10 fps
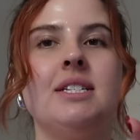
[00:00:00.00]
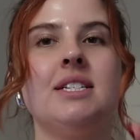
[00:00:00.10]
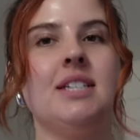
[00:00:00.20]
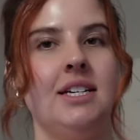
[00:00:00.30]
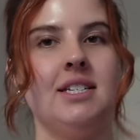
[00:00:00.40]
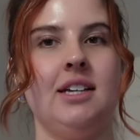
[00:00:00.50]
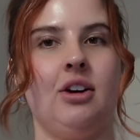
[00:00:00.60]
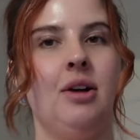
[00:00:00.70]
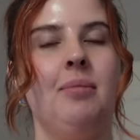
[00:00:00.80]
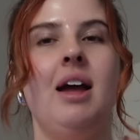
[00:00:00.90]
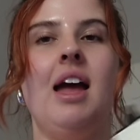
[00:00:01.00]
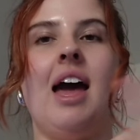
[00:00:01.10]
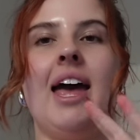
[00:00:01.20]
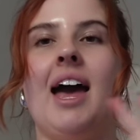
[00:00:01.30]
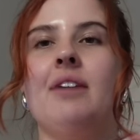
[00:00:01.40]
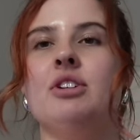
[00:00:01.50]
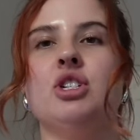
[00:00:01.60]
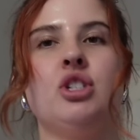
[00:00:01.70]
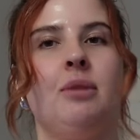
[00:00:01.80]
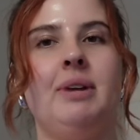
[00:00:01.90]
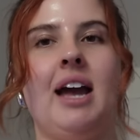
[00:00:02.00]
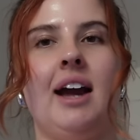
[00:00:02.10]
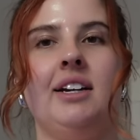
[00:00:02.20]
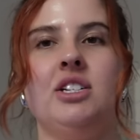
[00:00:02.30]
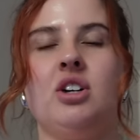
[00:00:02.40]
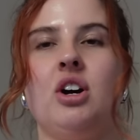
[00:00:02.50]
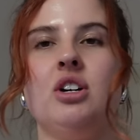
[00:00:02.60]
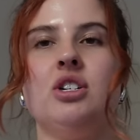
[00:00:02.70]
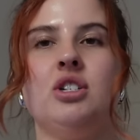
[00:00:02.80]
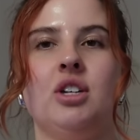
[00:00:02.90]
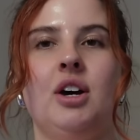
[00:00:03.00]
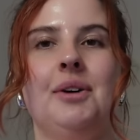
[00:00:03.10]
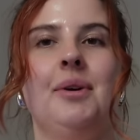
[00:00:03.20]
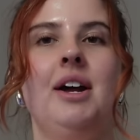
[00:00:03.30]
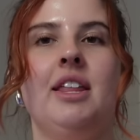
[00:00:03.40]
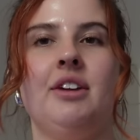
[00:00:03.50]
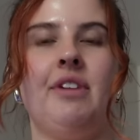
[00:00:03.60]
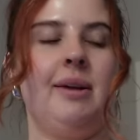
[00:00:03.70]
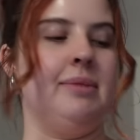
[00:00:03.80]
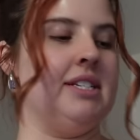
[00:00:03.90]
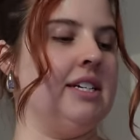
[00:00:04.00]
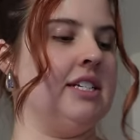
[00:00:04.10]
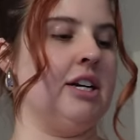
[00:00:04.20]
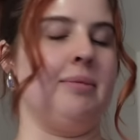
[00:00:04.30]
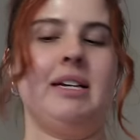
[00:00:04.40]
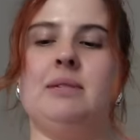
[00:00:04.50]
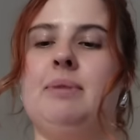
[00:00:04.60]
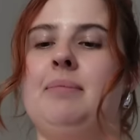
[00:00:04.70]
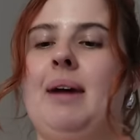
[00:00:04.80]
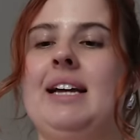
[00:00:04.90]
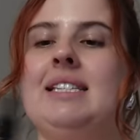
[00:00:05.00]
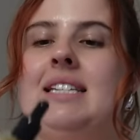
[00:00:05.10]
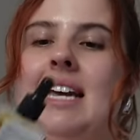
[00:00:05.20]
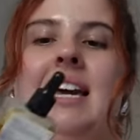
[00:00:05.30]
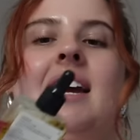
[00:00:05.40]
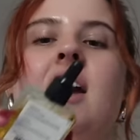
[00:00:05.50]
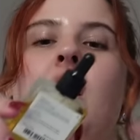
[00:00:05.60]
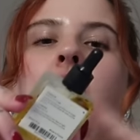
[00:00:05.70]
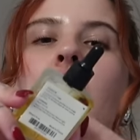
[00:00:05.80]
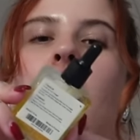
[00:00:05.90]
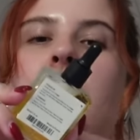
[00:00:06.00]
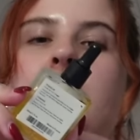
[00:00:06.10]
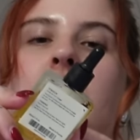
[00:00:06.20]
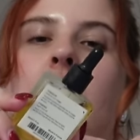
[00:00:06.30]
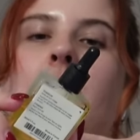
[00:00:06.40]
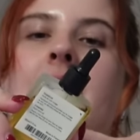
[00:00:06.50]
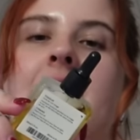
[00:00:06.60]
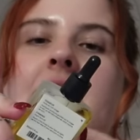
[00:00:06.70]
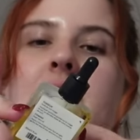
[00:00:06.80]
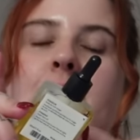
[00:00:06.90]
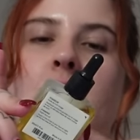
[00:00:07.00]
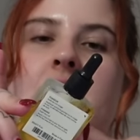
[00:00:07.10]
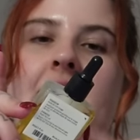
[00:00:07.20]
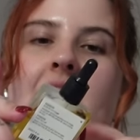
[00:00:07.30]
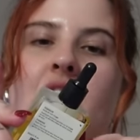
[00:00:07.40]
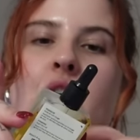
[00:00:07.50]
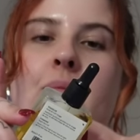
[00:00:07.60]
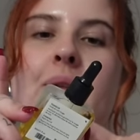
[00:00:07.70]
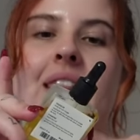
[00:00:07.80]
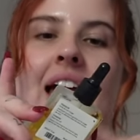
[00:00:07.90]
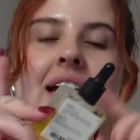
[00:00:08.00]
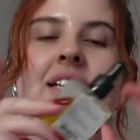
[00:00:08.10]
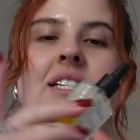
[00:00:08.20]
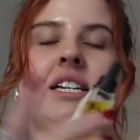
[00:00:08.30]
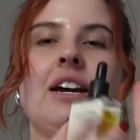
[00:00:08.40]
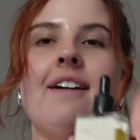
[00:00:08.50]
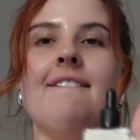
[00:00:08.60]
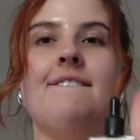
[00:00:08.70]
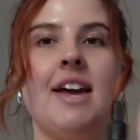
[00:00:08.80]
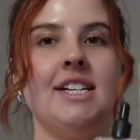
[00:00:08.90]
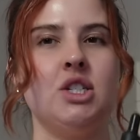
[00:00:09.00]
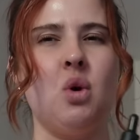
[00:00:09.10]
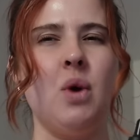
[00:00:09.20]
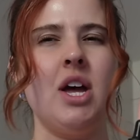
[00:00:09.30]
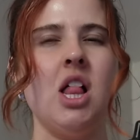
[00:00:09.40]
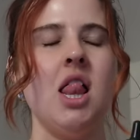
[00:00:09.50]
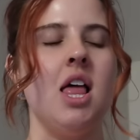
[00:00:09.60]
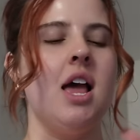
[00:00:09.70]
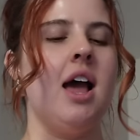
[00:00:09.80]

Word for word: C serum. I have so many acne scars, so their vitamin C serum has been my tea. Also, this botanical blend face oil.